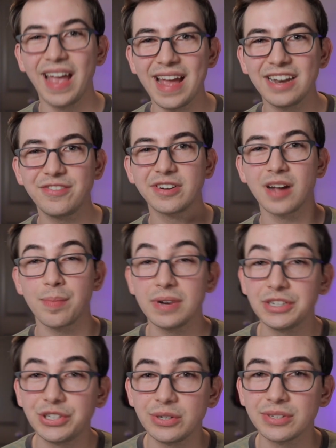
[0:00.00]
And if your
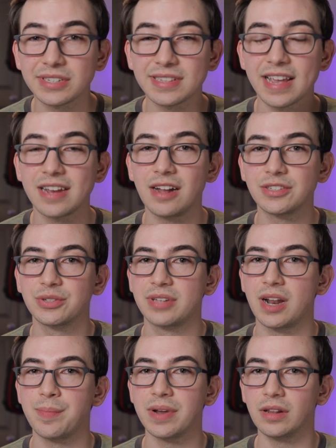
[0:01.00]
company chooses, they can also
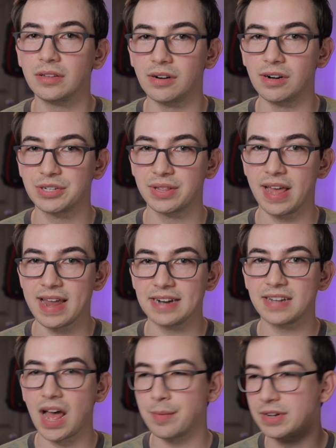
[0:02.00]
set up an alert so that
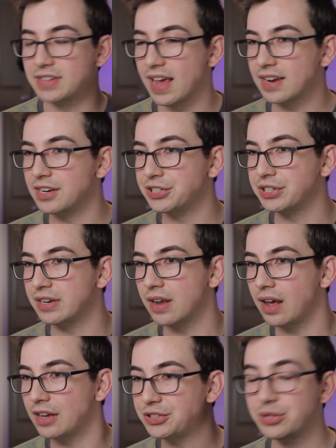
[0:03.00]
anytime a technician
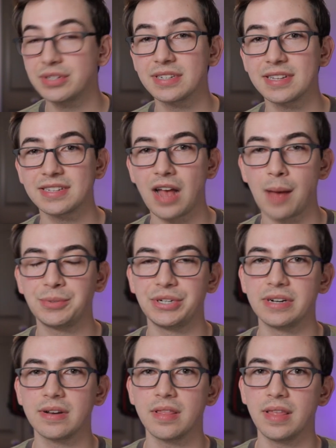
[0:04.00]
uh, chooses this
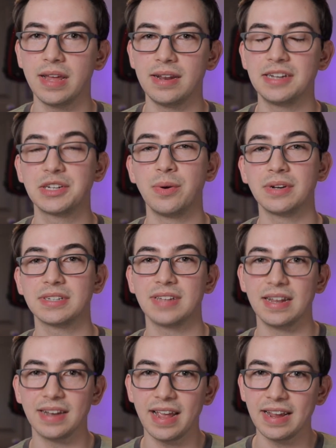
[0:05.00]
option, then it's going to
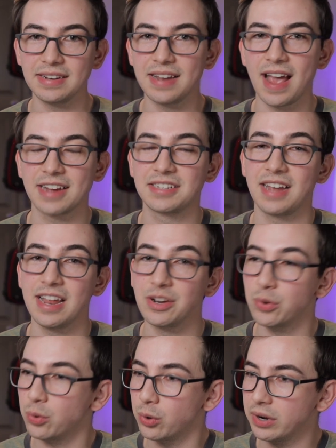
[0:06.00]
send a text and
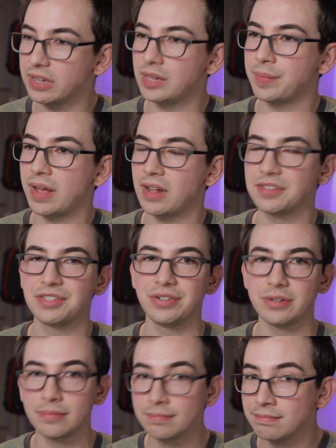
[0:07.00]
or email
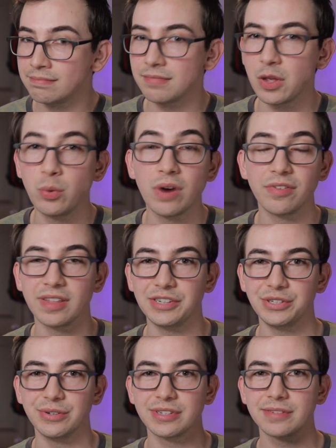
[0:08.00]
to whoever they
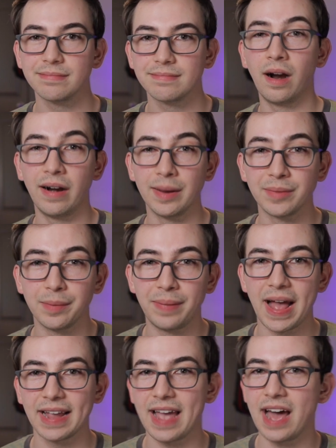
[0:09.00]
choose. All right, I'm gonna
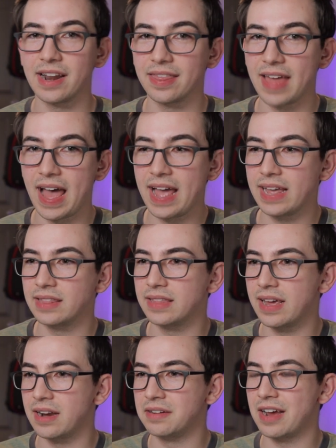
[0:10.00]
back out of that. And
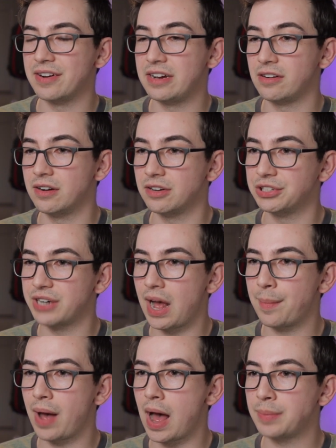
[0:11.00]
then down here under
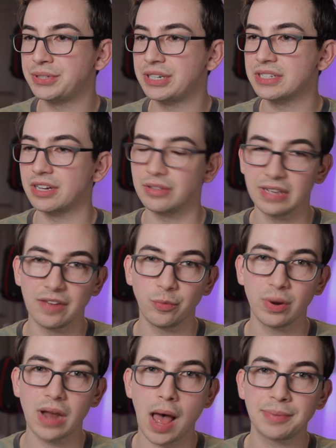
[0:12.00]
job options, I only have
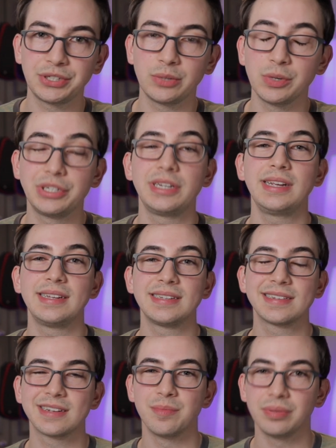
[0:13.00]
one option, which
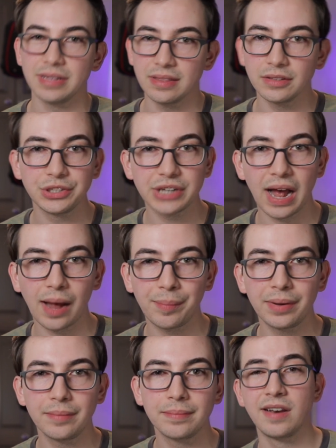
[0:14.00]
is complete the job.
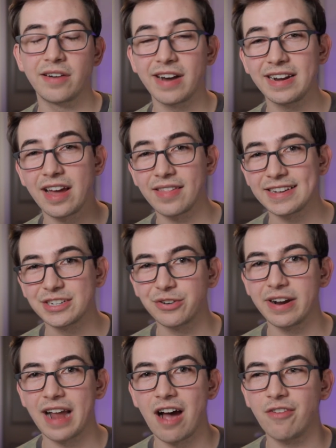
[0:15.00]
Now right now that's
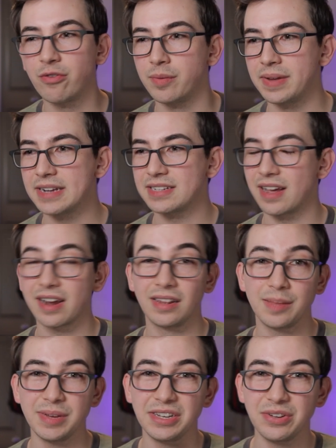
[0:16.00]
grayed out for me. It's not gonna
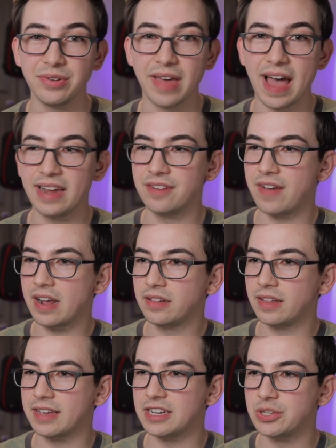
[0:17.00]
let me do that. And if I
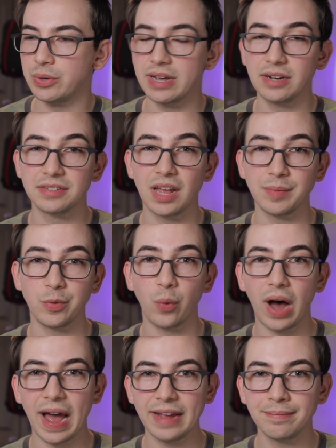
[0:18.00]
click into it, it'll tell me
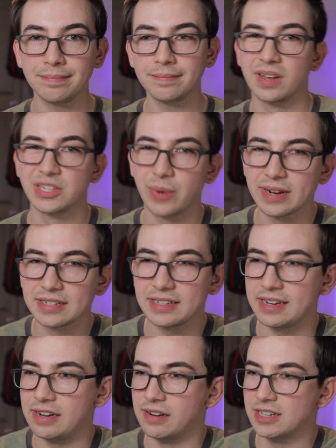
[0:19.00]
why. So I can
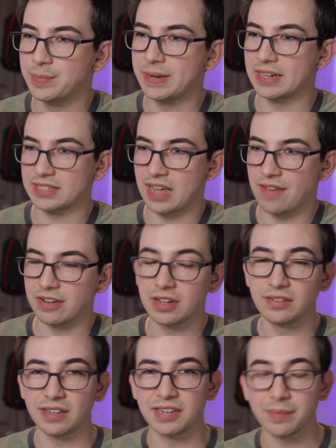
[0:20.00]
see here, it's because I haven't
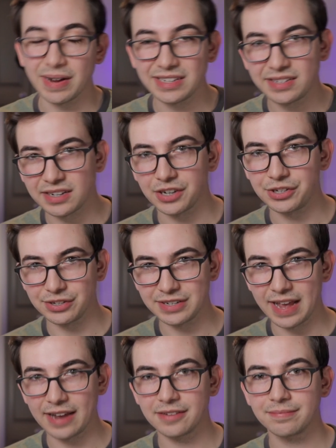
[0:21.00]
collected my signatures
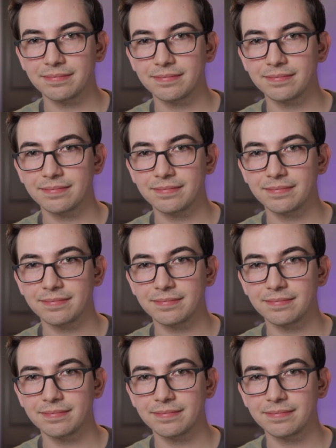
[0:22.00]
yet.